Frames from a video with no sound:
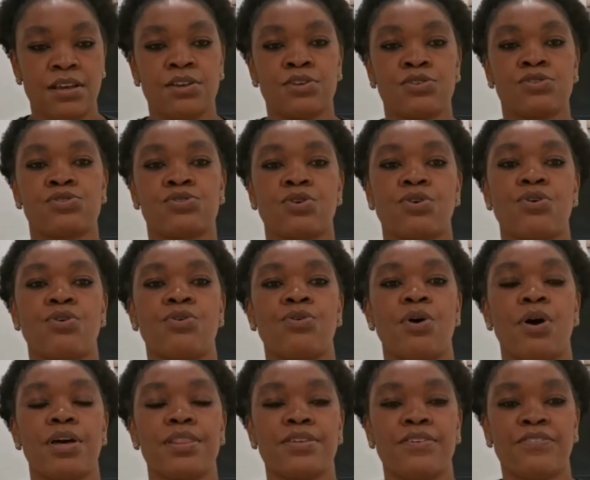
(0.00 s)

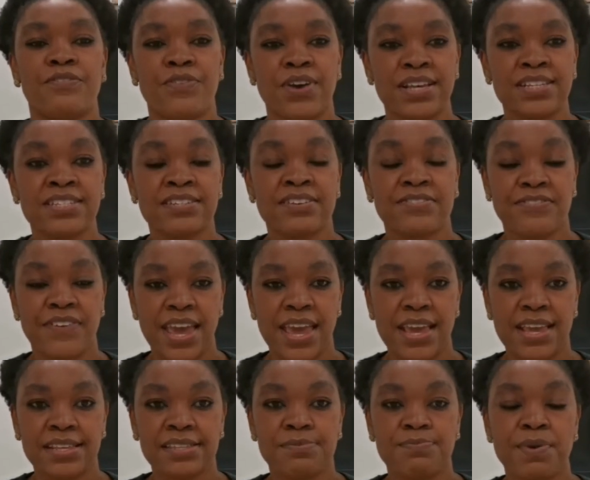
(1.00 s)
So the first
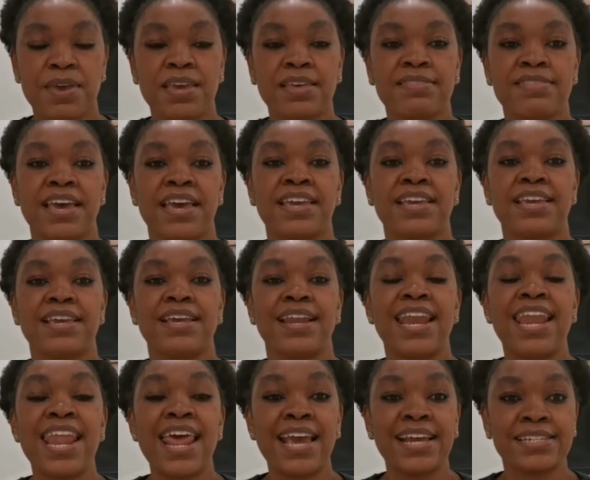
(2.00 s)
phase being the
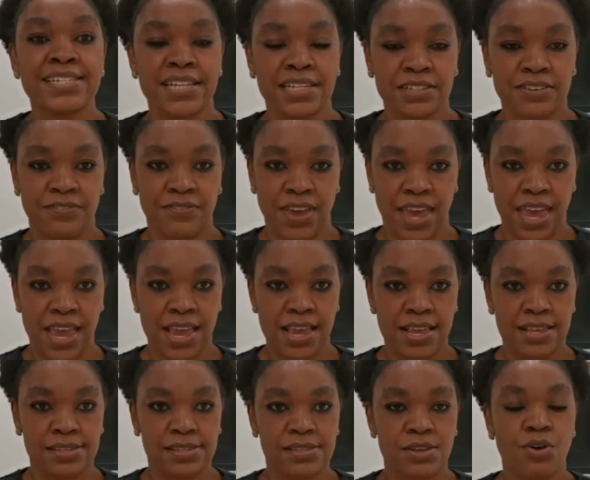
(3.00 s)
latent
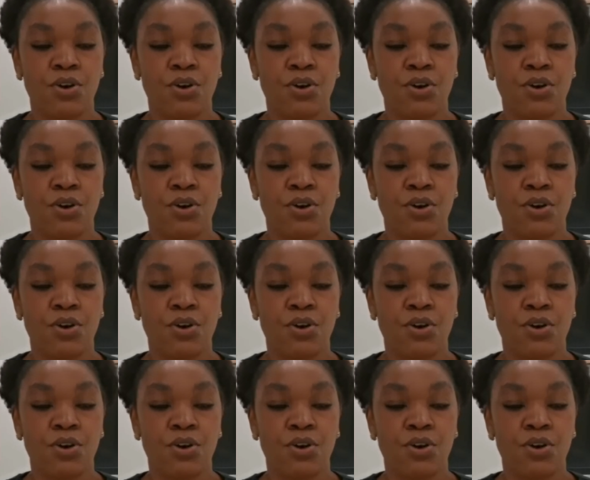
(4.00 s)
phase